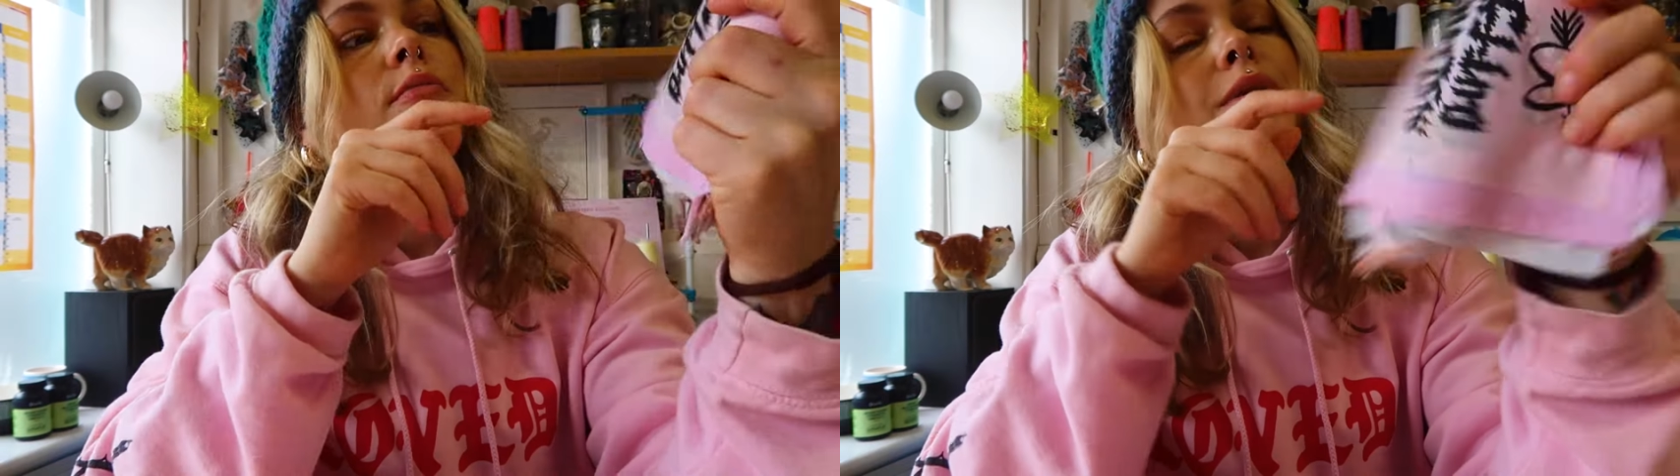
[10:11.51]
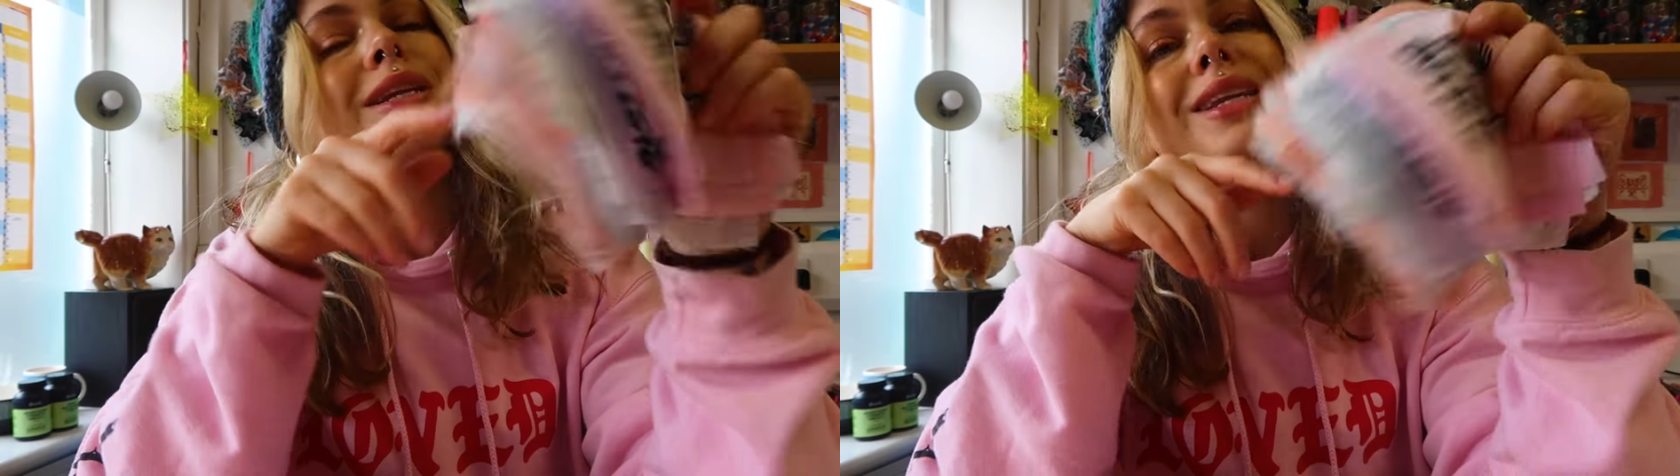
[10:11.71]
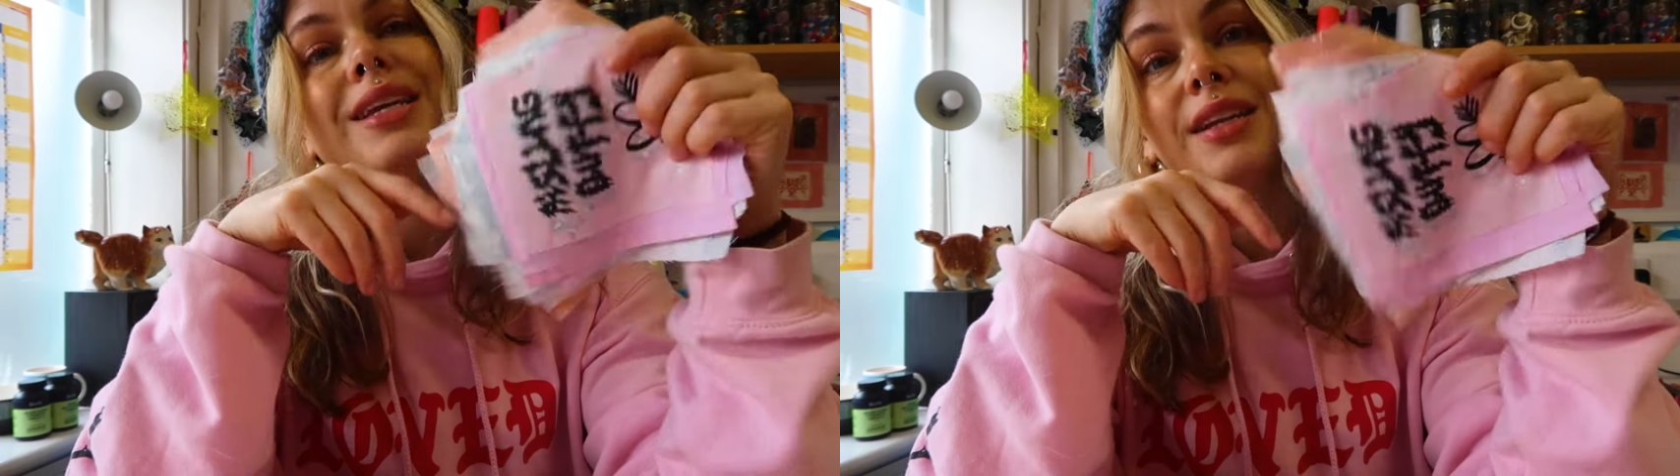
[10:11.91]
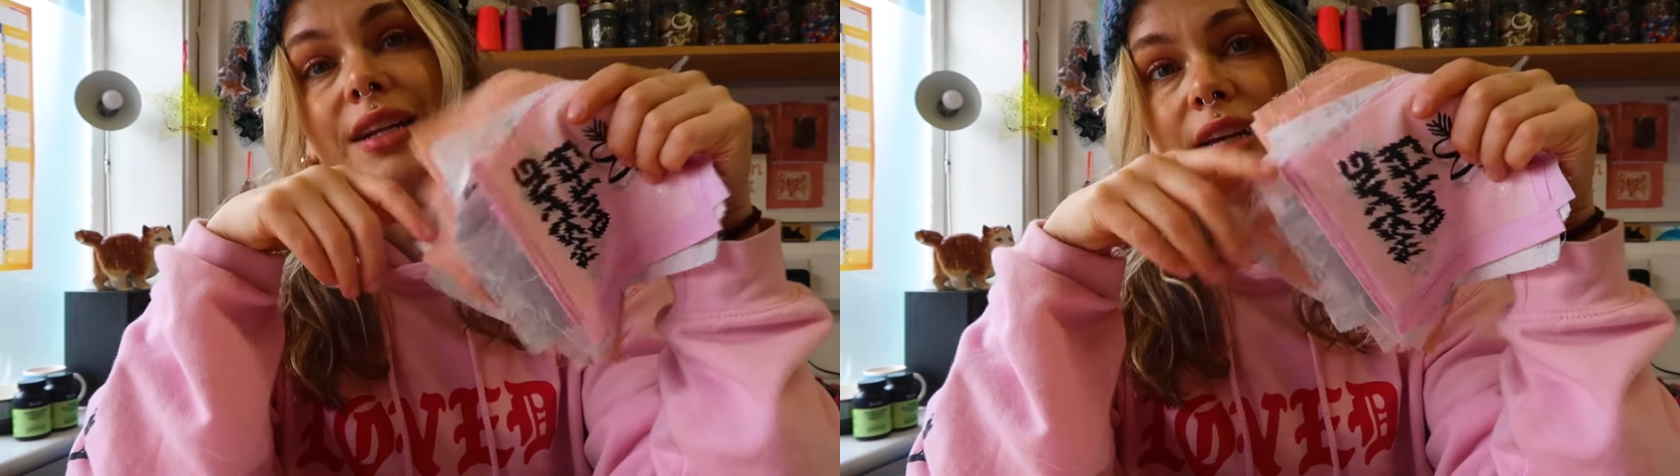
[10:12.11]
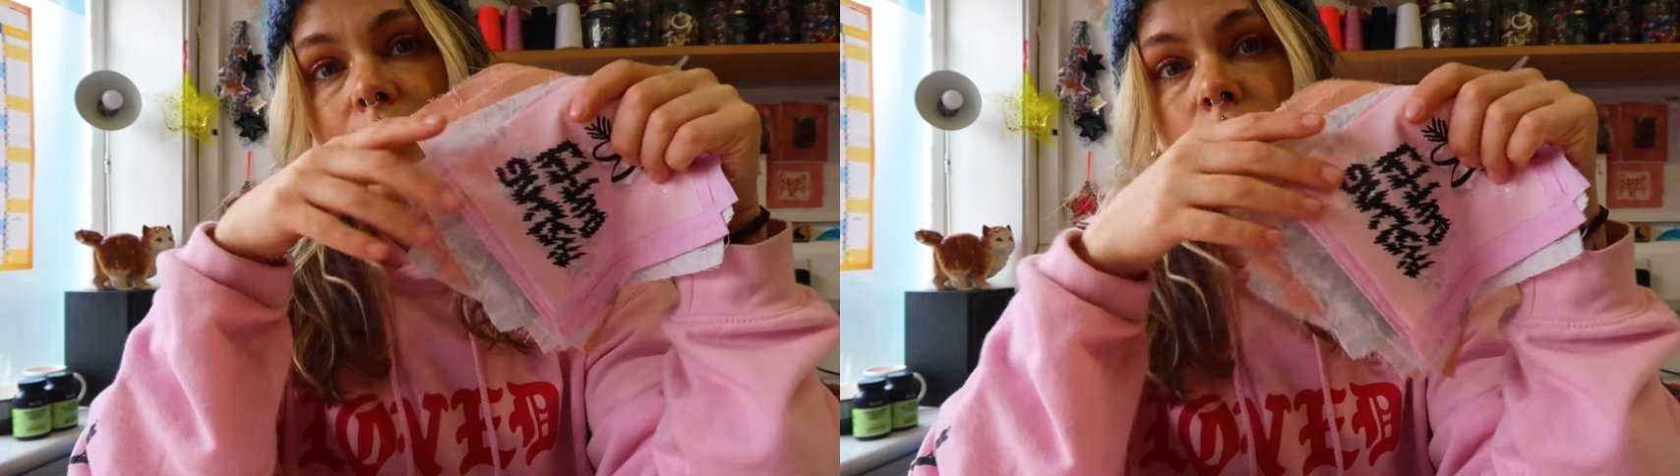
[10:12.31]
been
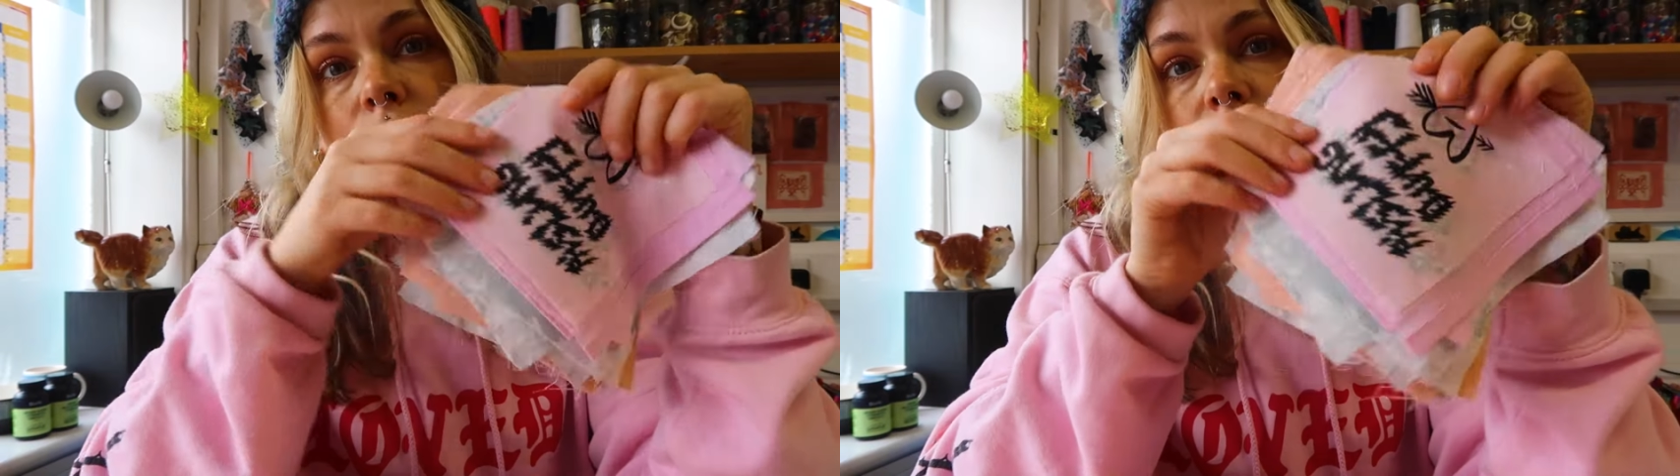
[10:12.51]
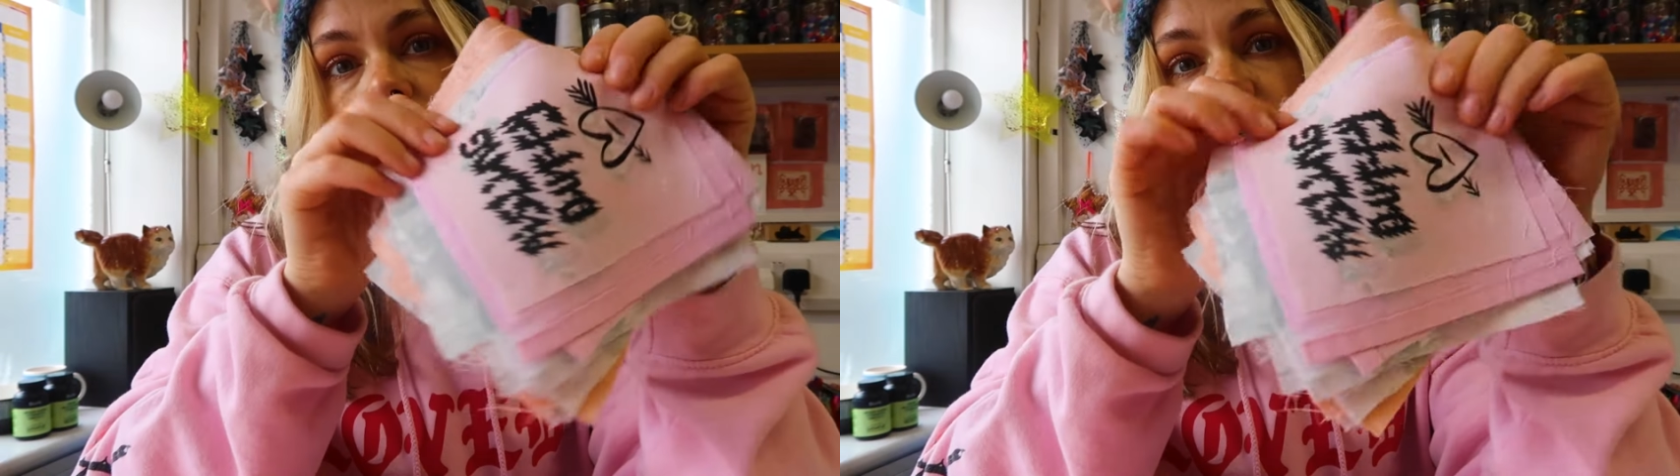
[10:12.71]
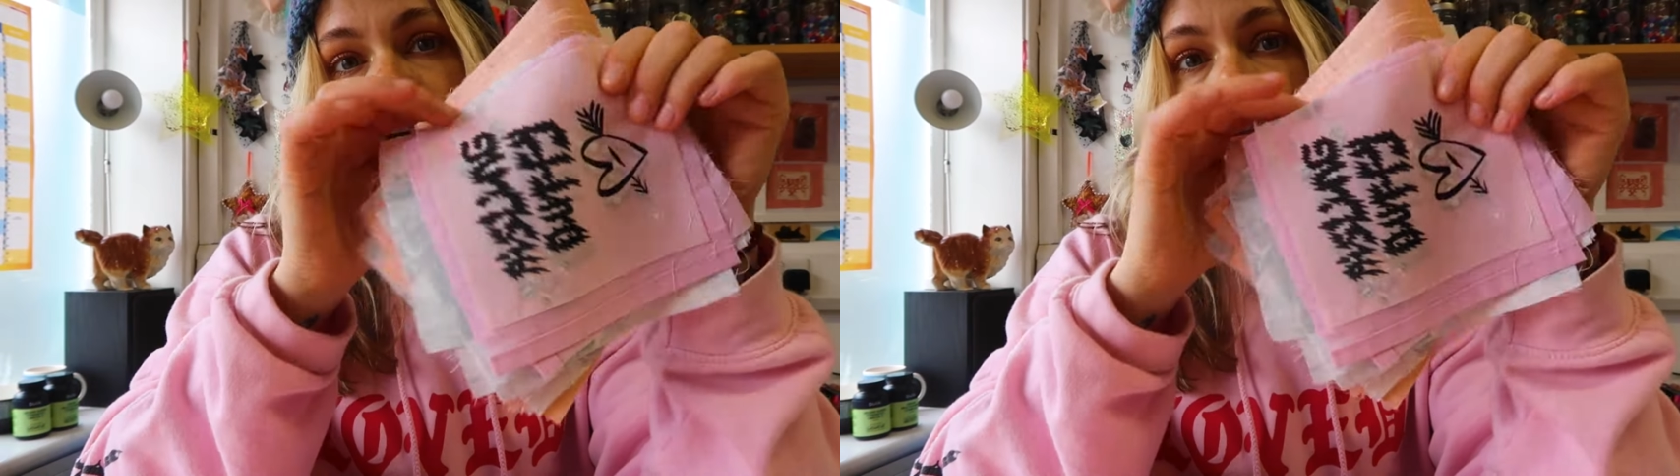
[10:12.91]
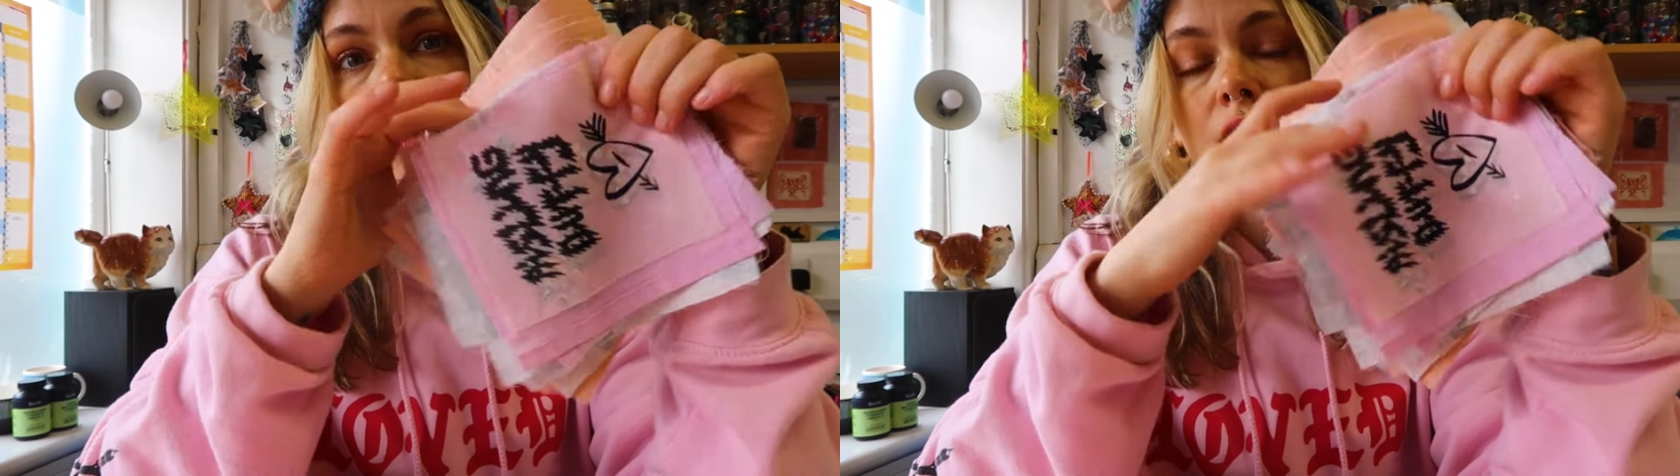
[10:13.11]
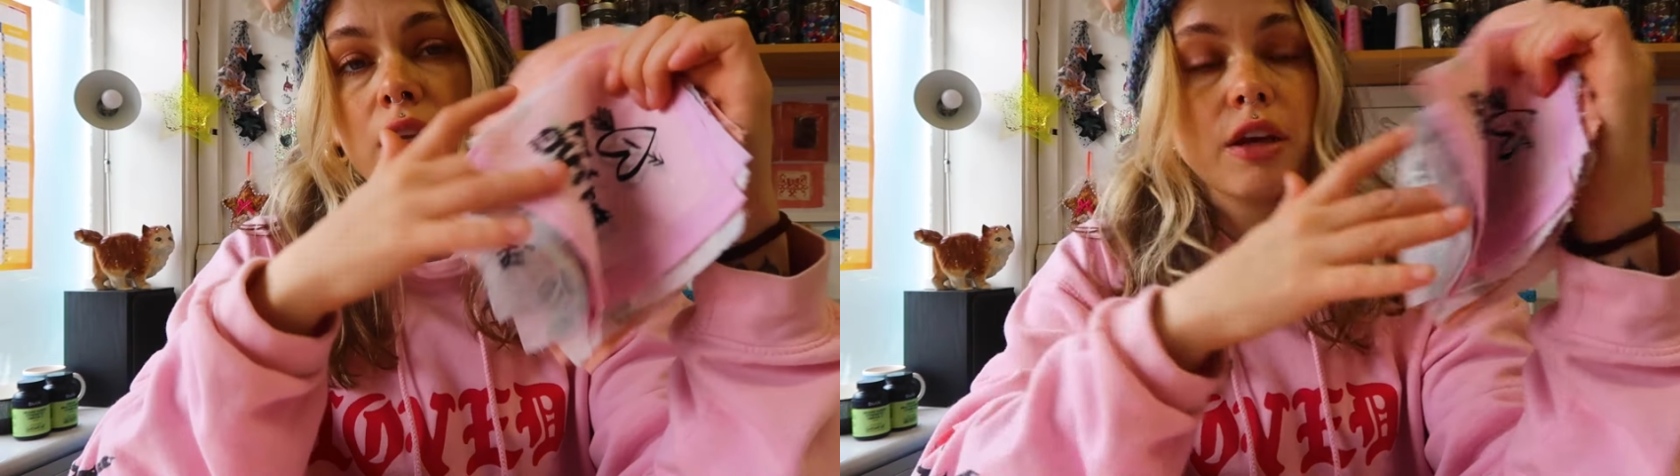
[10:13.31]
needing labels for so long.